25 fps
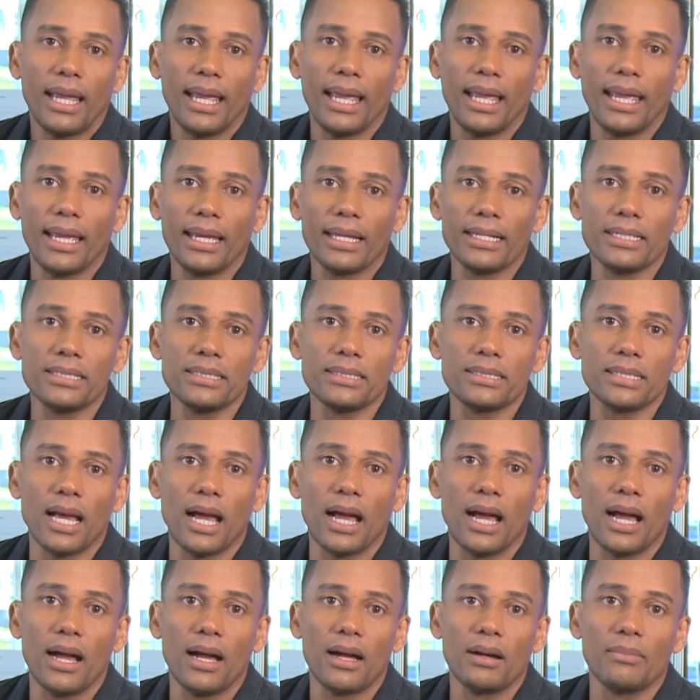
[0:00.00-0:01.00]

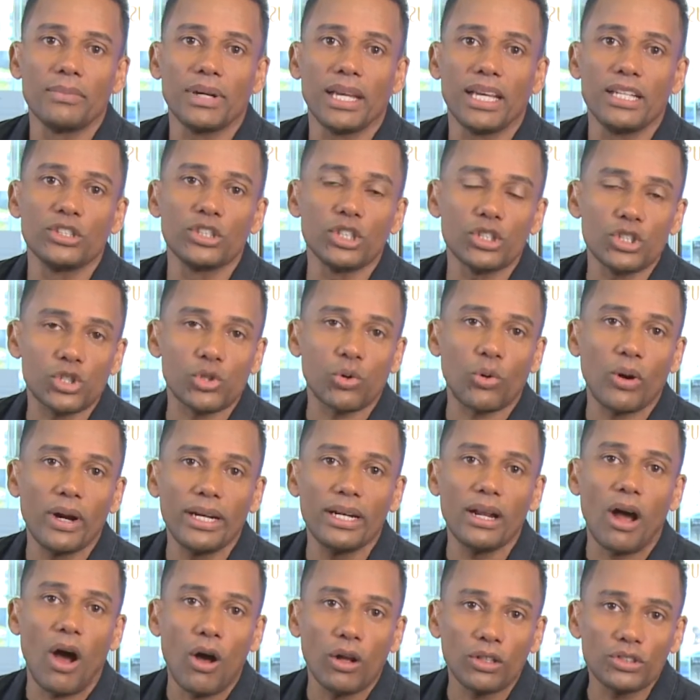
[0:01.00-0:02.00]
And
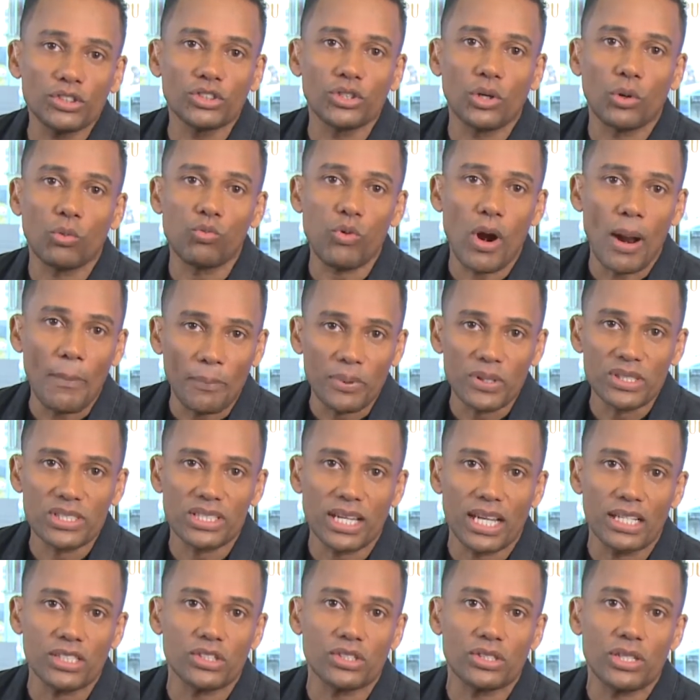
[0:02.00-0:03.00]
Detroit also
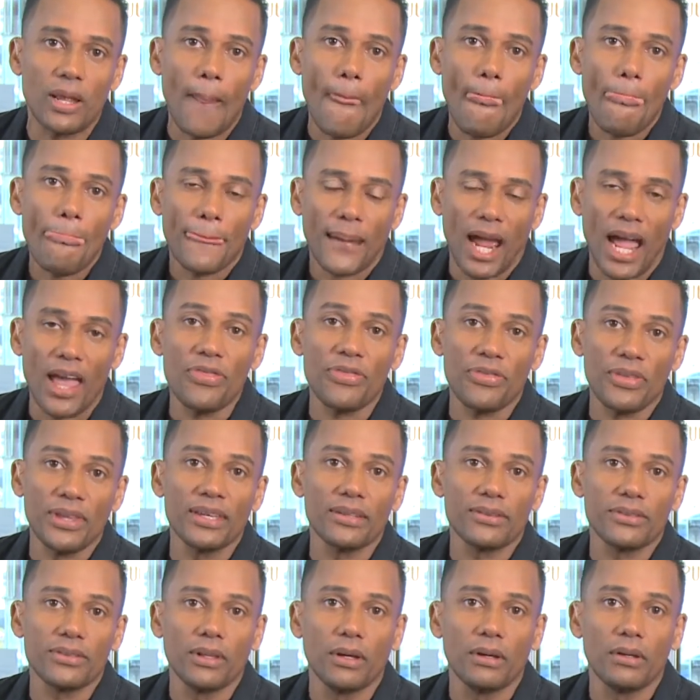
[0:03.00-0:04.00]
represents, I
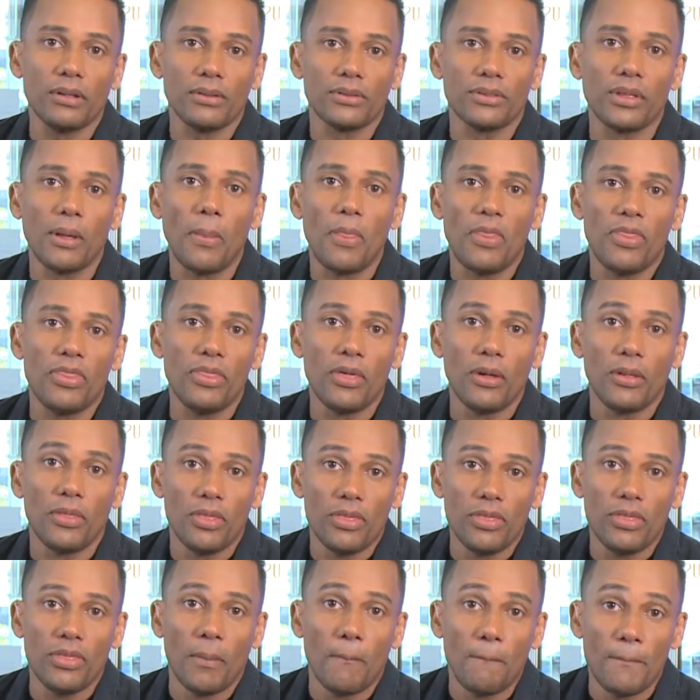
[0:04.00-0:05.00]
think,
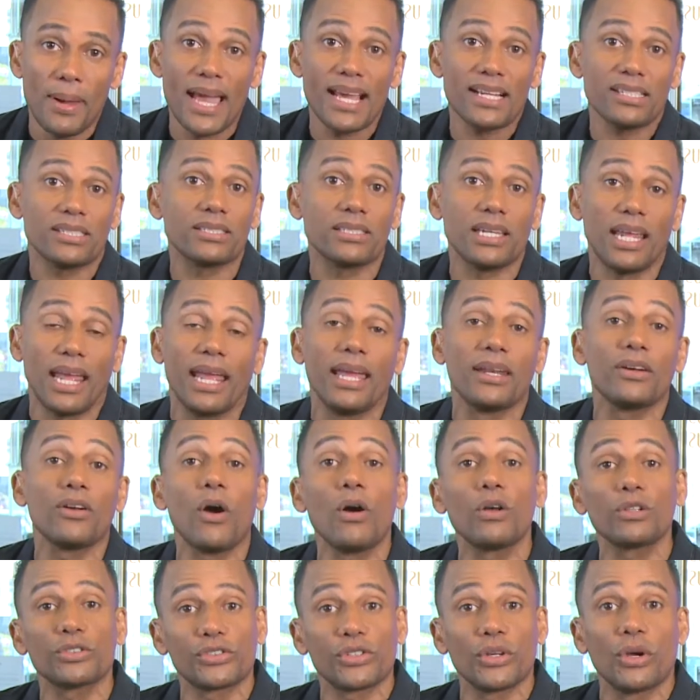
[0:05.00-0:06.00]
the best and
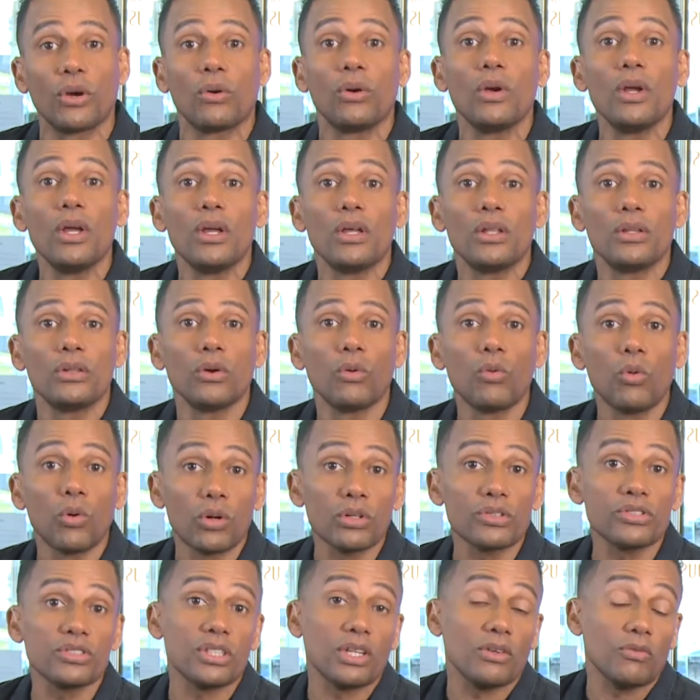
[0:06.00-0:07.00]
also the
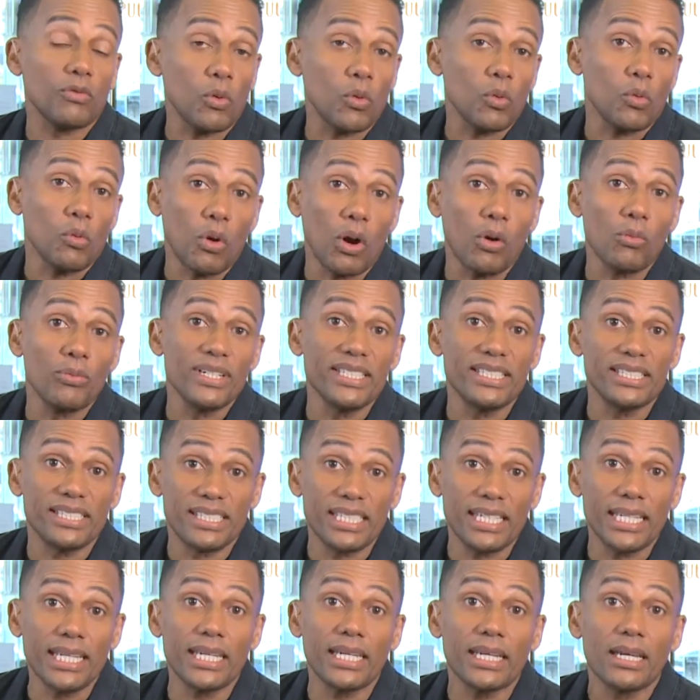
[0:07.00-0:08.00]
worst of what we
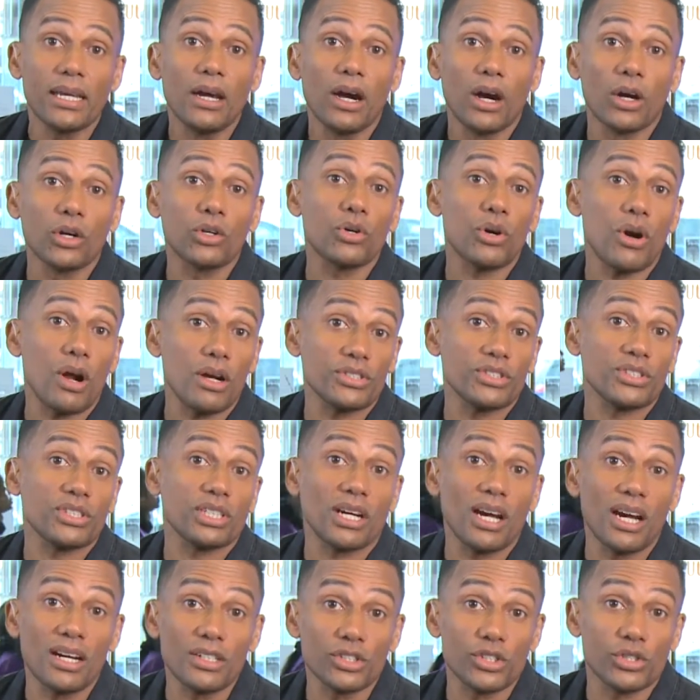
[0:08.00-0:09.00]
see across
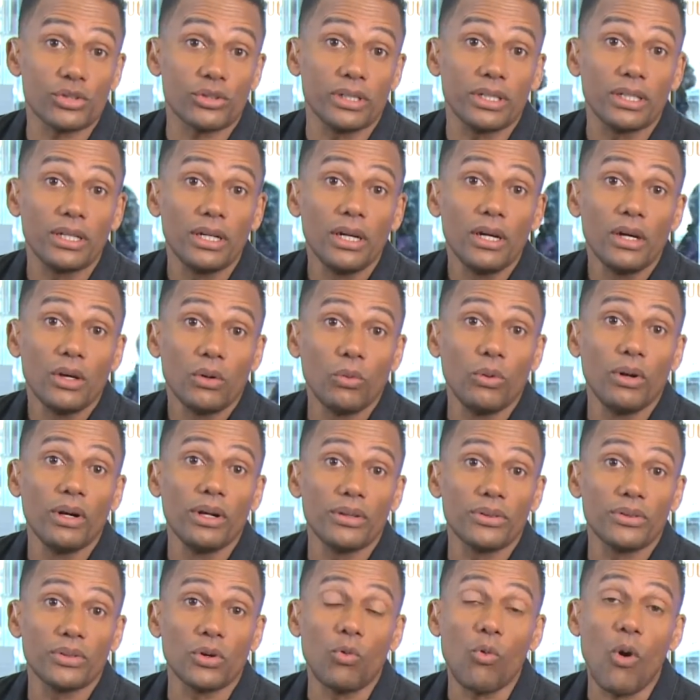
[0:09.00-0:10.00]
the country
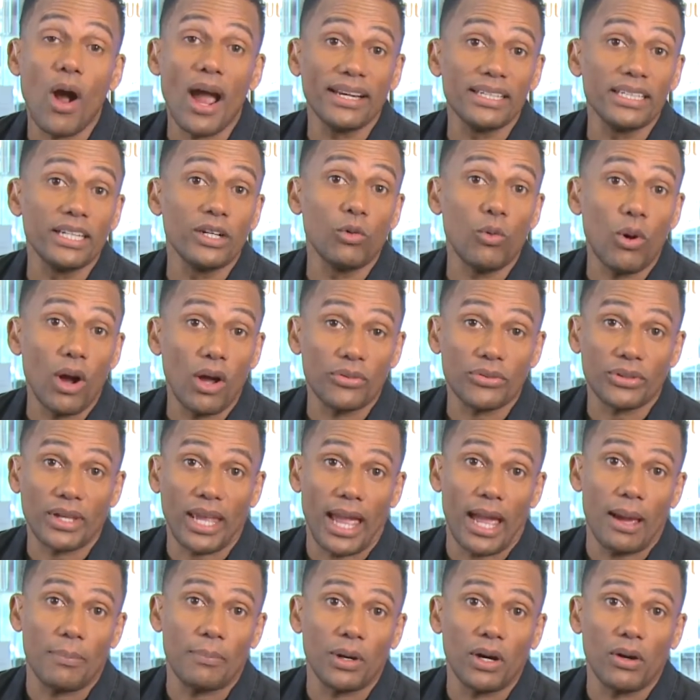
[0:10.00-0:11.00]
with a widening wealth
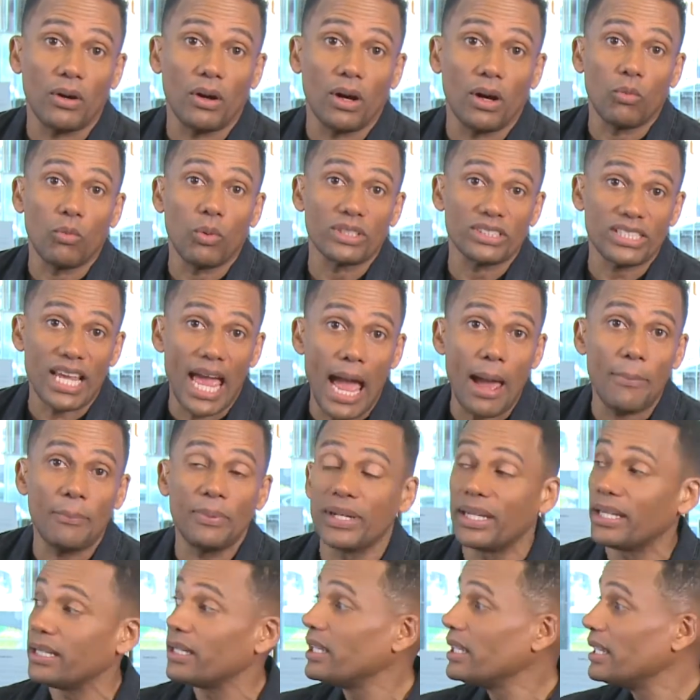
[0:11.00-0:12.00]
gap. What's
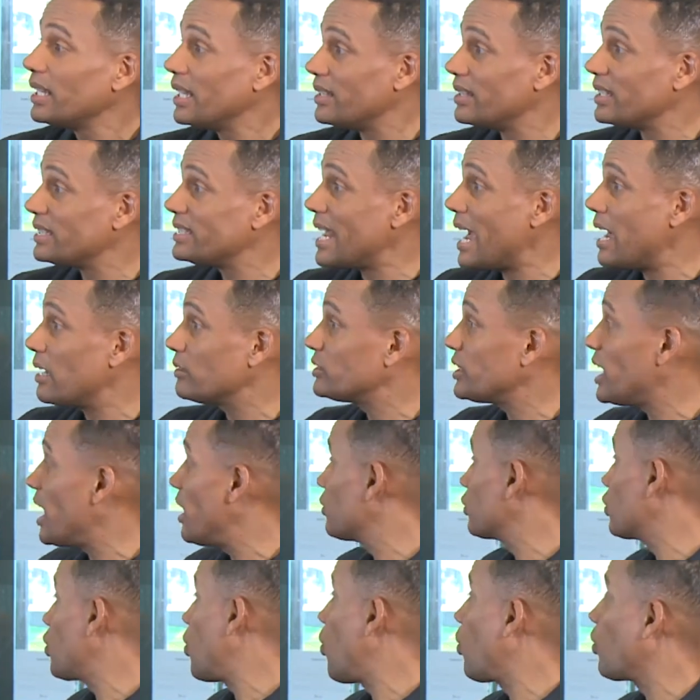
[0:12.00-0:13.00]
happening in the
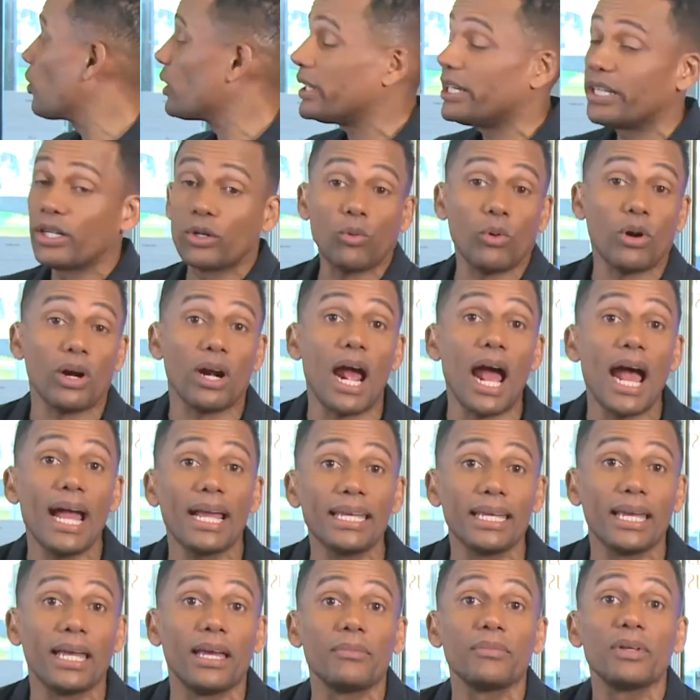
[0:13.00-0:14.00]
downtown core here where
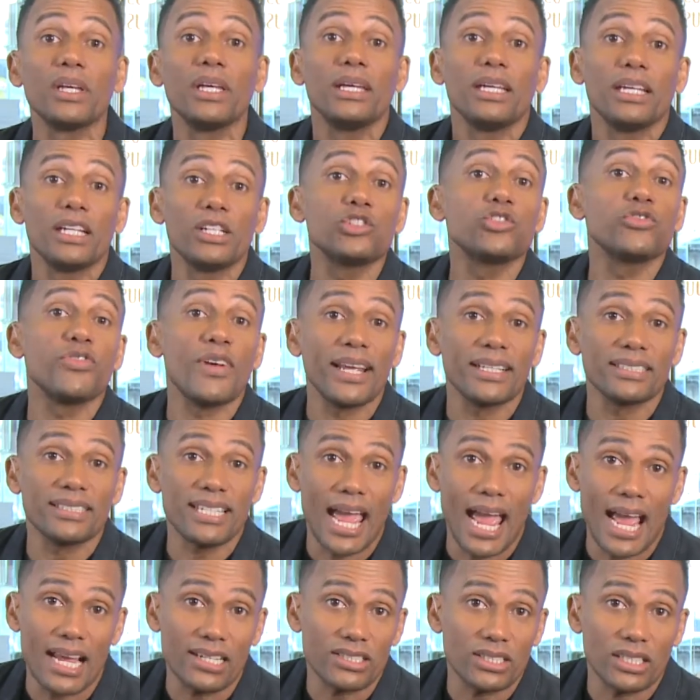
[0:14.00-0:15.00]
I am is
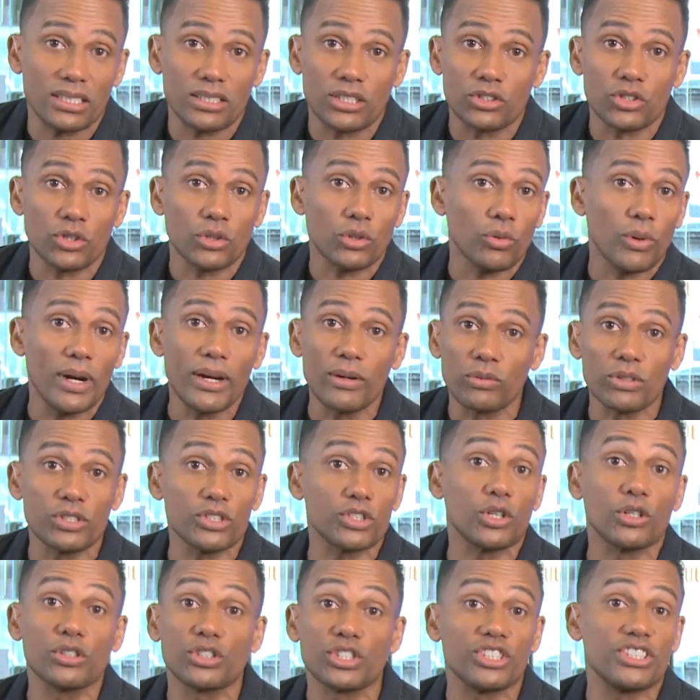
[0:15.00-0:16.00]
fantastic. There's a great
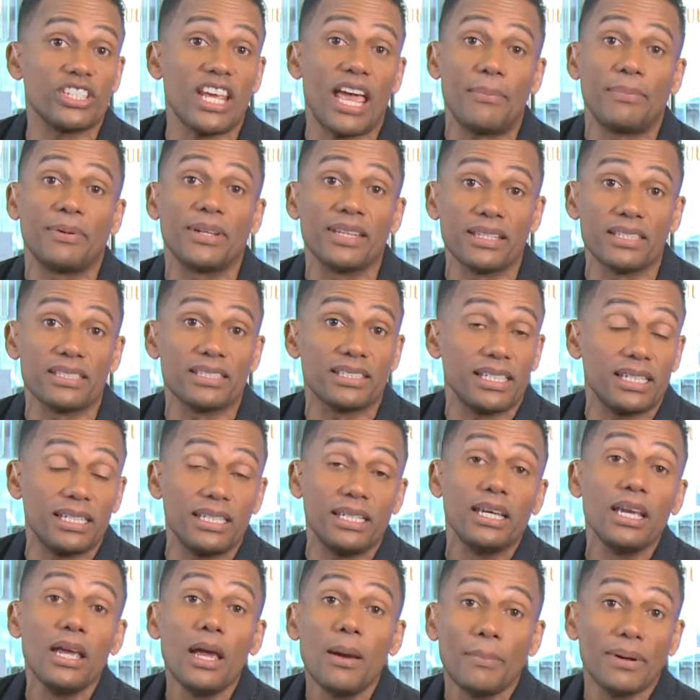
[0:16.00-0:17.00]
resurgence happening in the
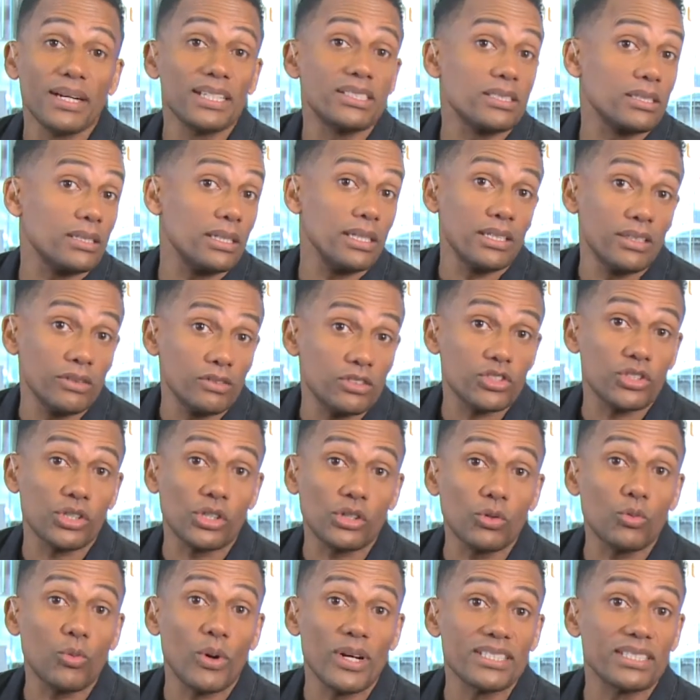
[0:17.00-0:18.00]
city, but it's in
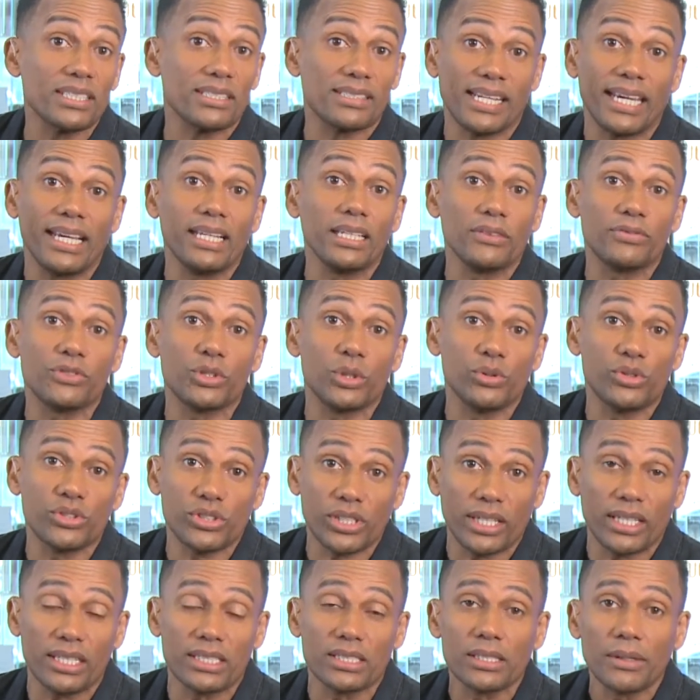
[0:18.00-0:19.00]
certain ways a tale of two
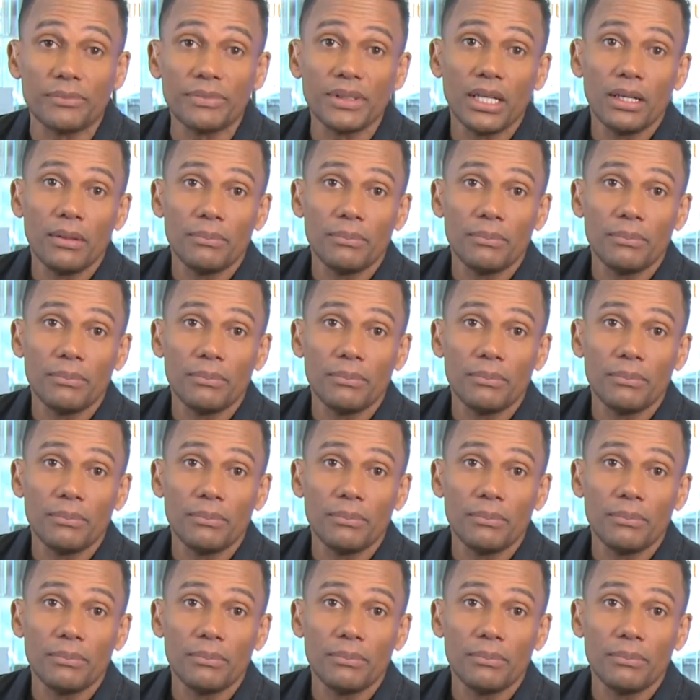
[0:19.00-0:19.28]
cities.